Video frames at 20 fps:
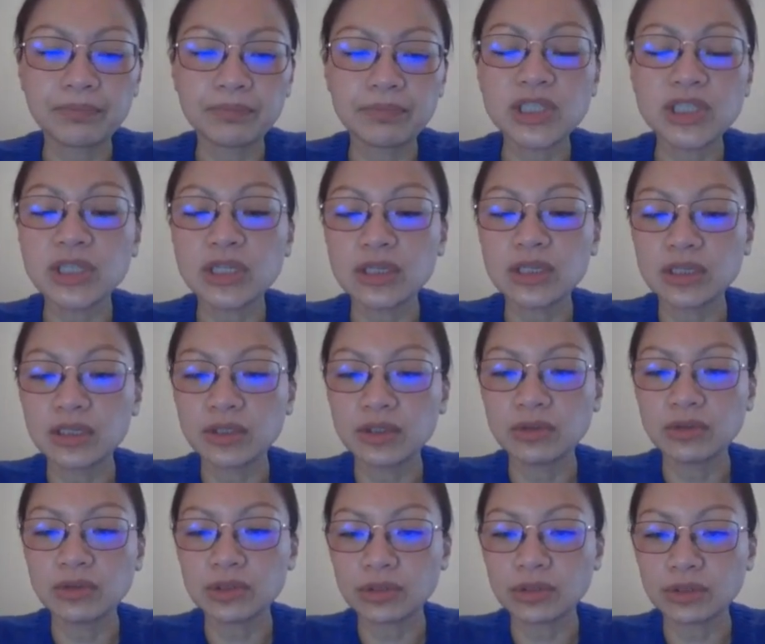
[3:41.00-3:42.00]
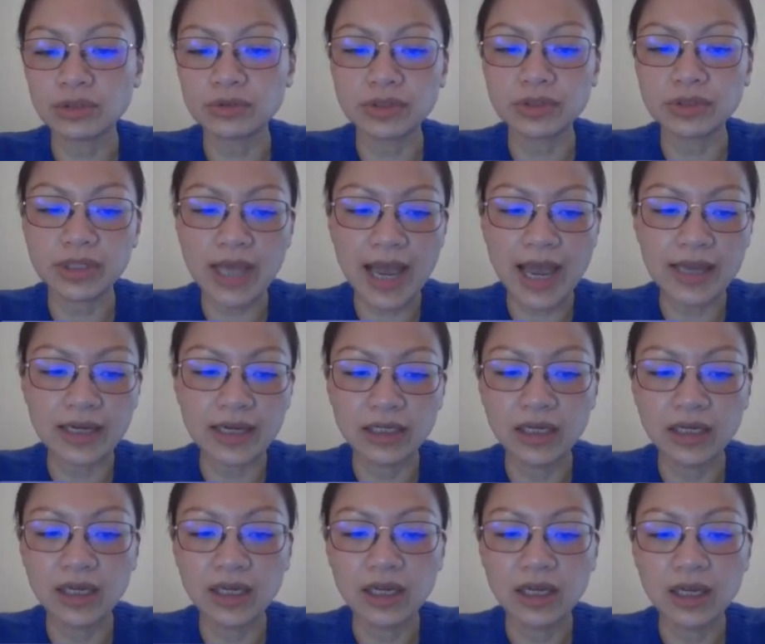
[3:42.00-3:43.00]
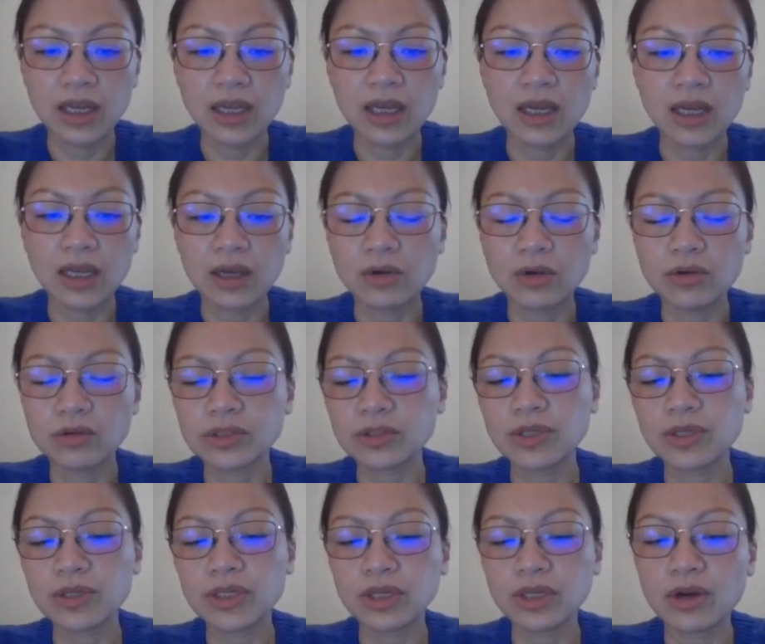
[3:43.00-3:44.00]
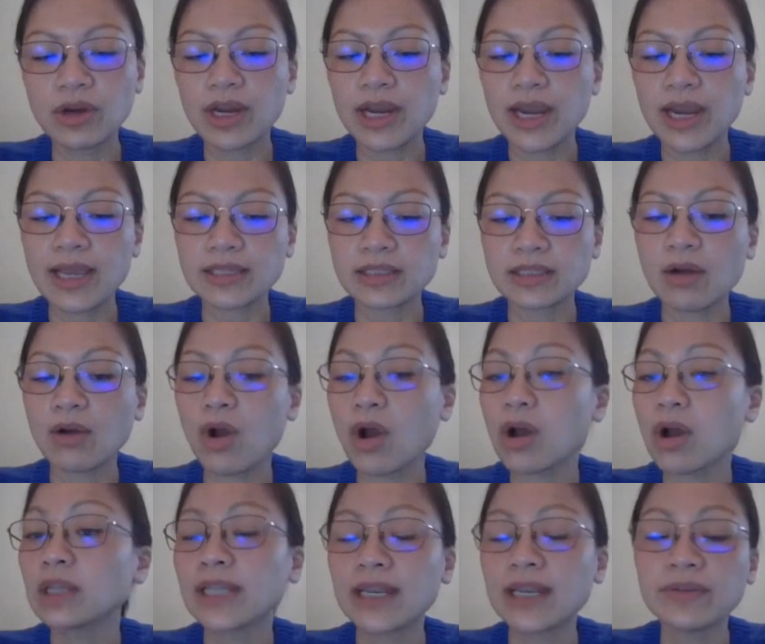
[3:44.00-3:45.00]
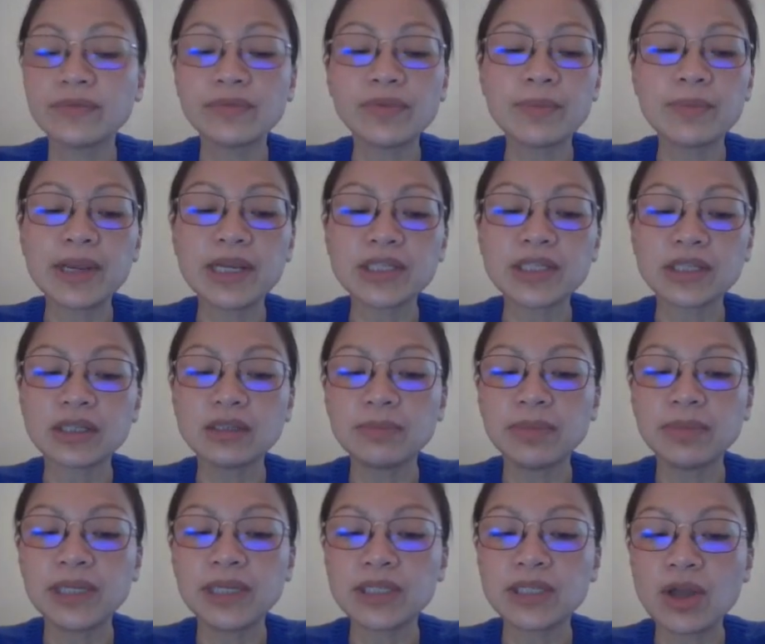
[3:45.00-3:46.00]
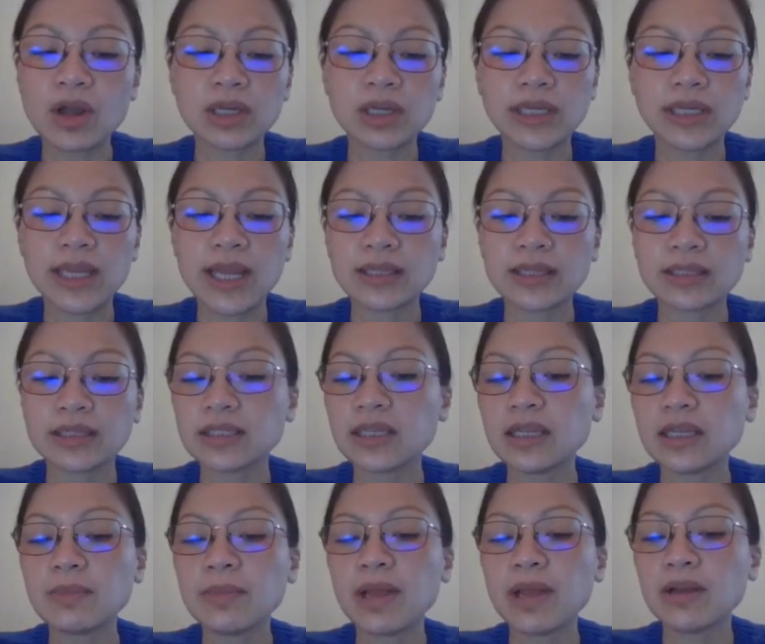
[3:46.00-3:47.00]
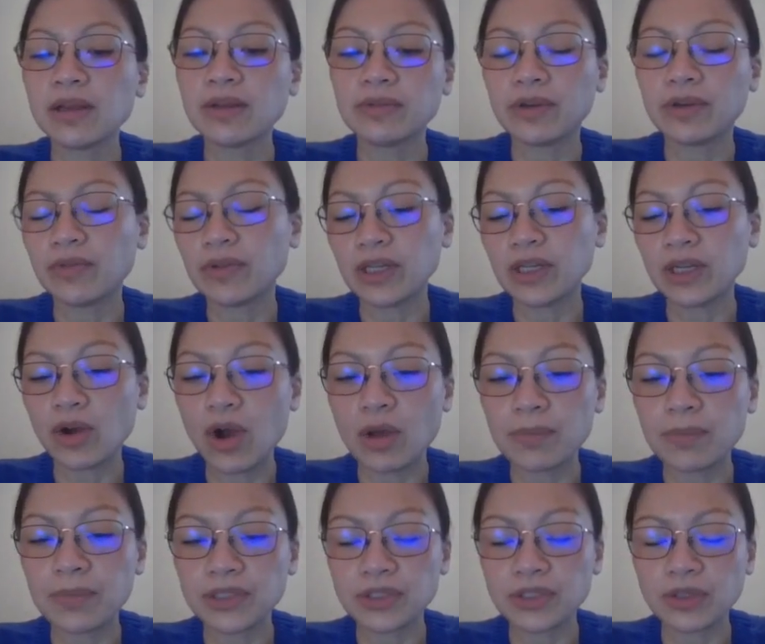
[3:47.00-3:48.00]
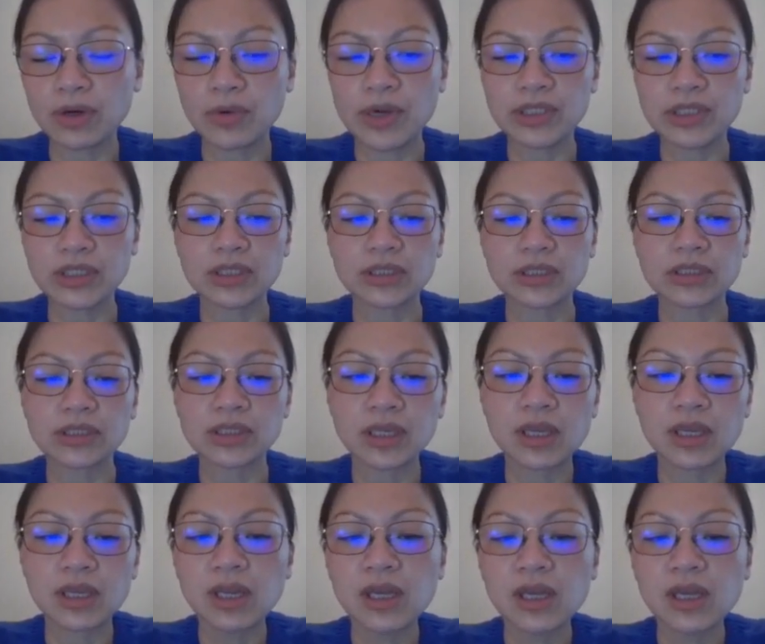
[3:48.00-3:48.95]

mission, you should use that. Also here, it has our contact information. Please contact this email if you have any comments or questions.